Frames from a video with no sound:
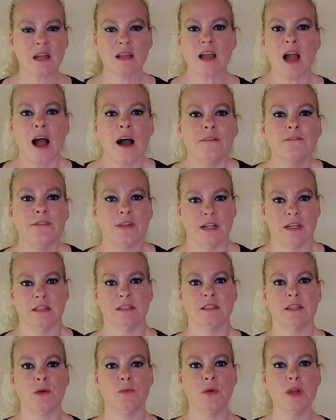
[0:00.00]

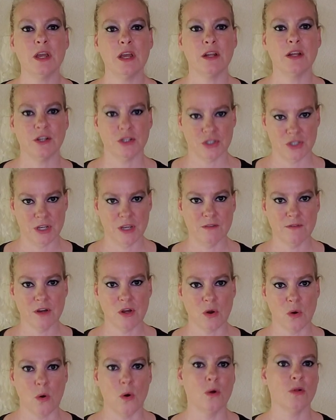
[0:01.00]
confidence that we can achieve a
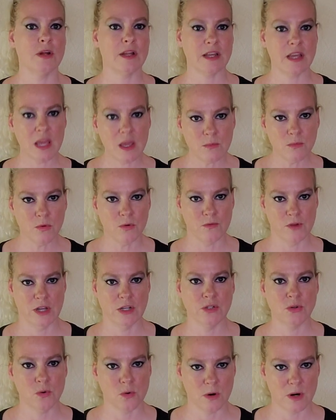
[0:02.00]
goal and keep moving
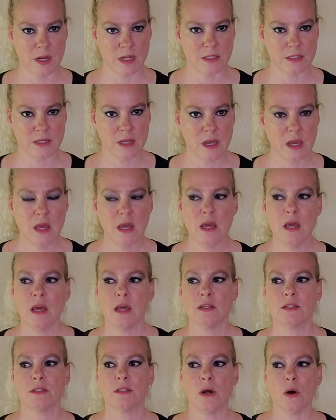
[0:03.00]
toward it
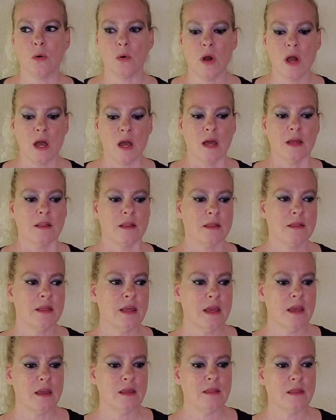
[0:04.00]
so
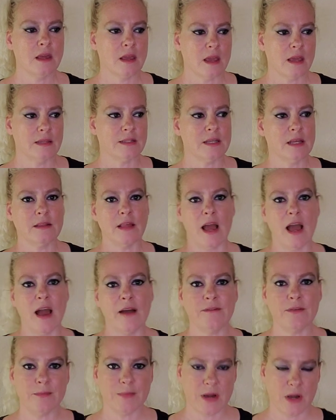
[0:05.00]
the like I said, the
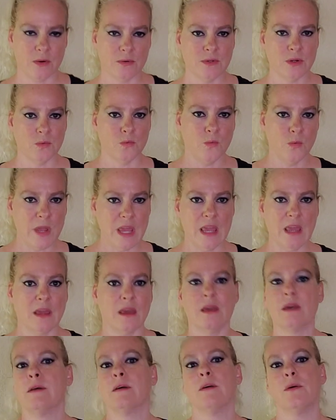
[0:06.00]
half a pound a
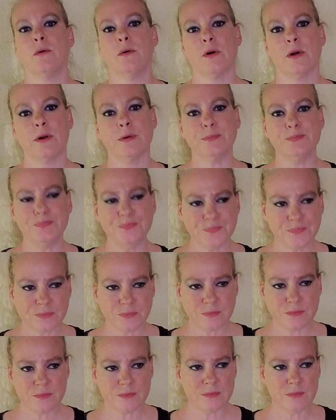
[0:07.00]
week or
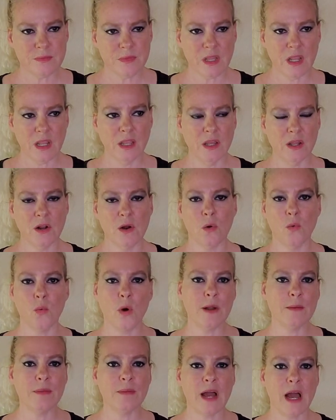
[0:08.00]
you know
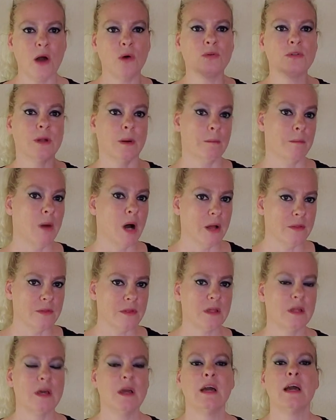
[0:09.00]
one pound a
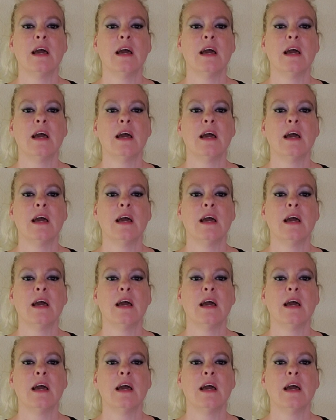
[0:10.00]
month,